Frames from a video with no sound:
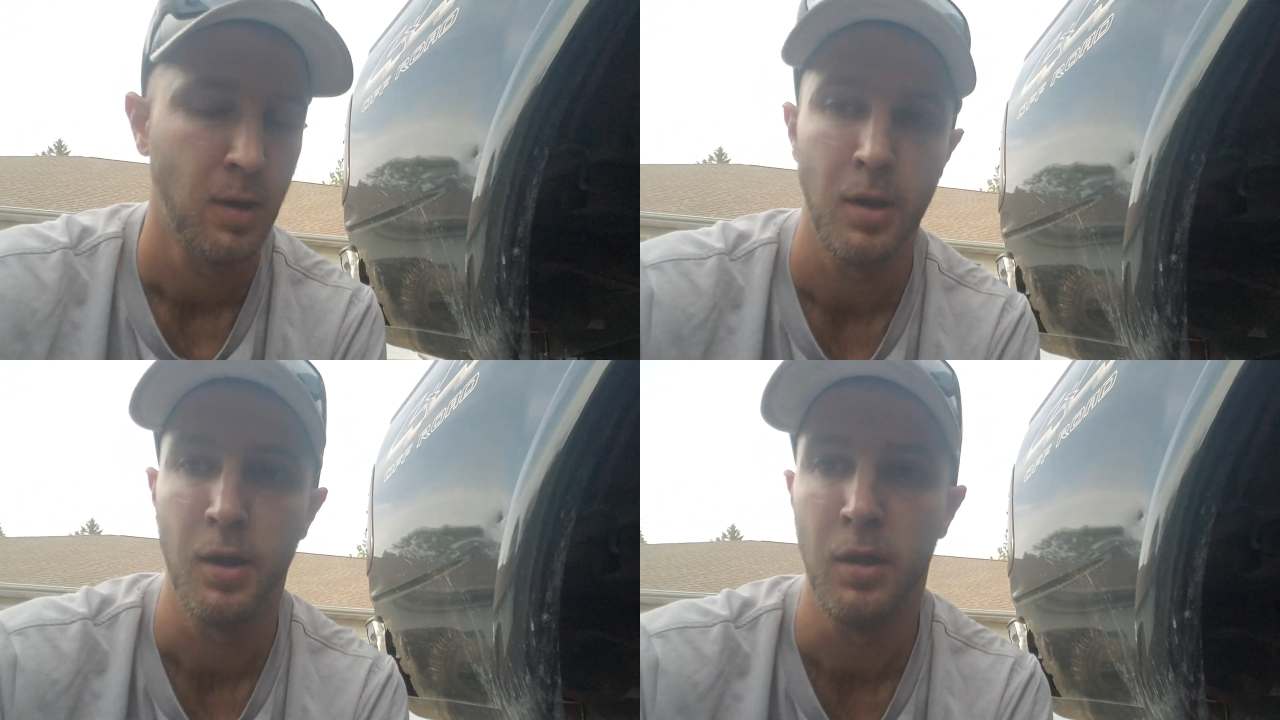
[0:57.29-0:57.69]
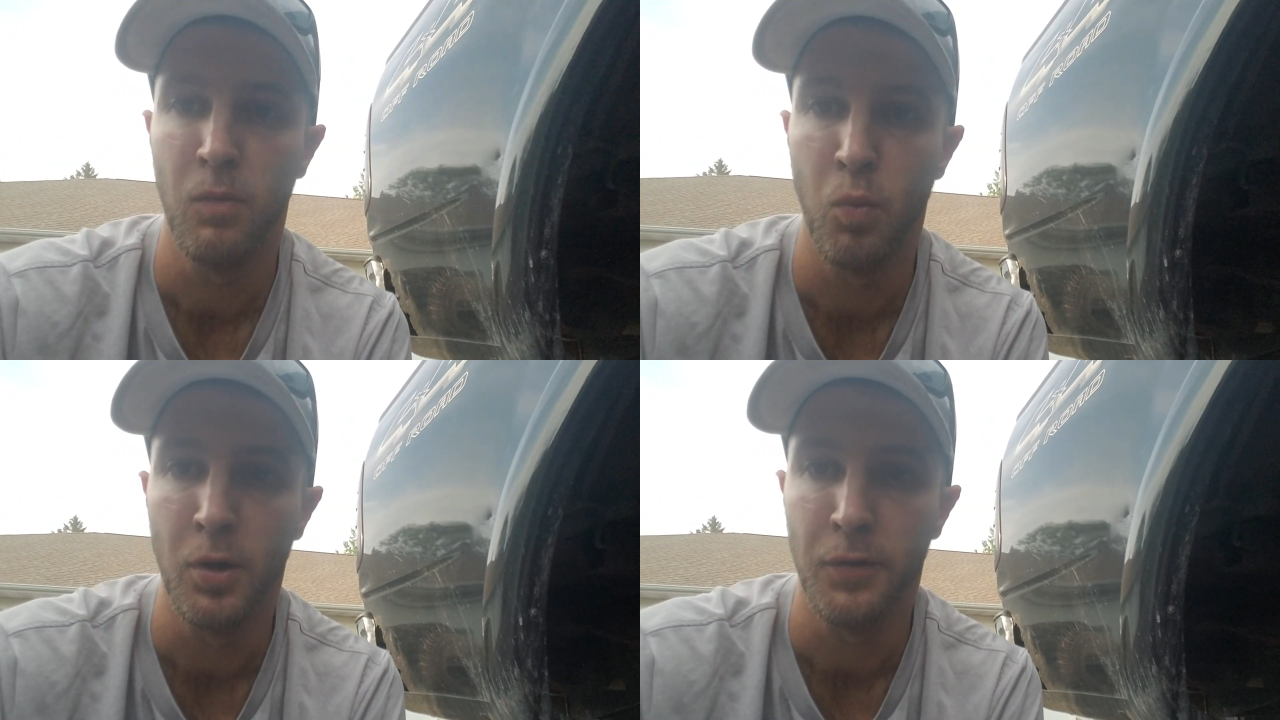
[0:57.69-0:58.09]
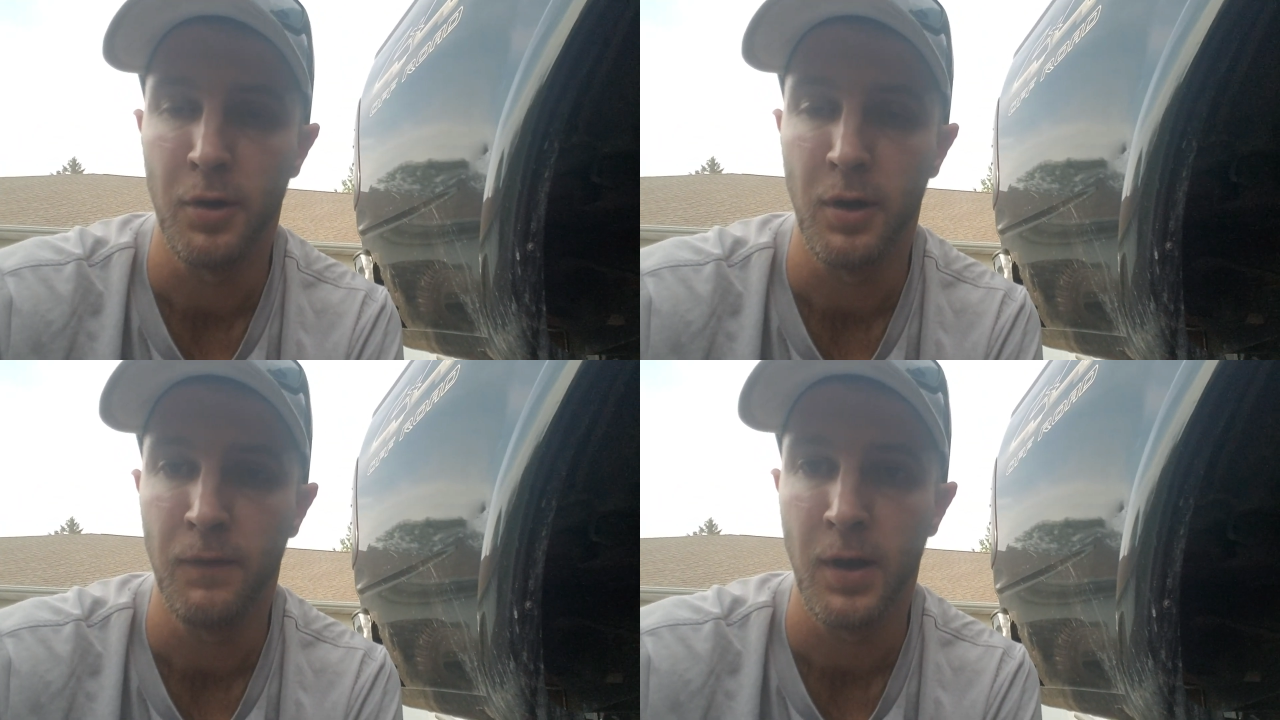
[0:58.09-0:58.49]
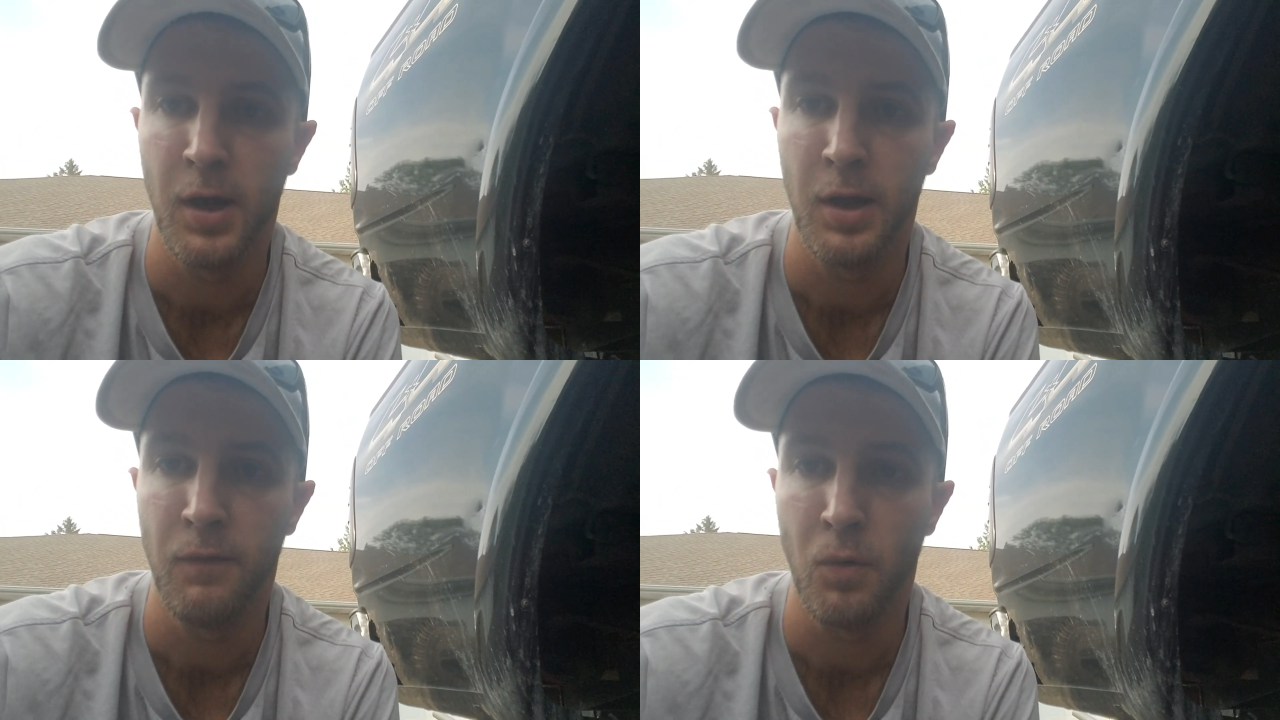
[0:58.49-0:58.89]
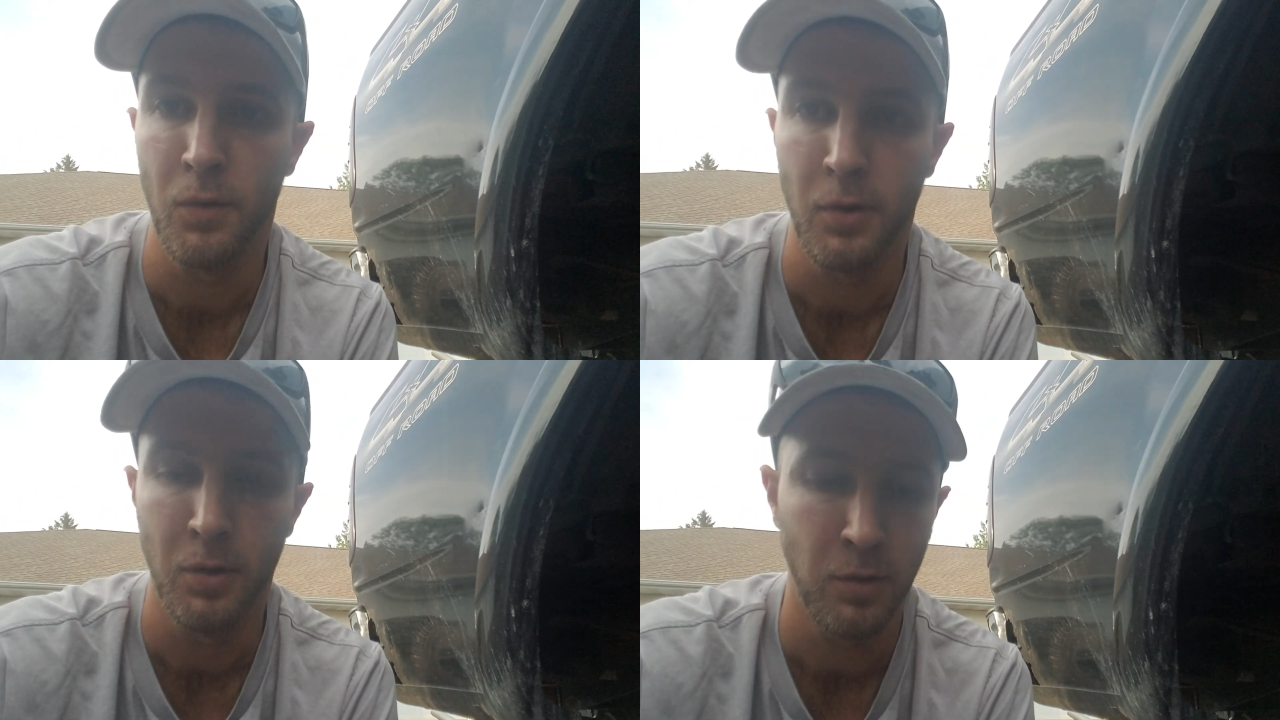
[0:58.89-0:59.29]
is 135, or
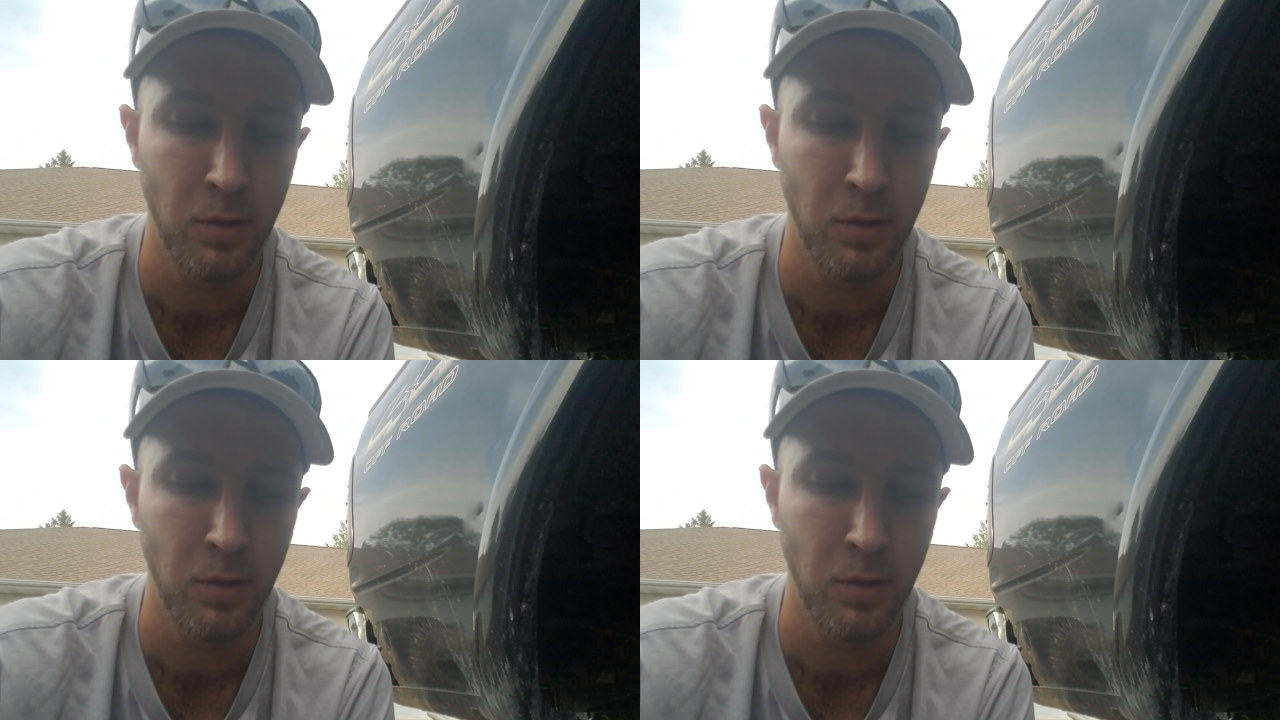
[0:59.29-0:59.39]
there's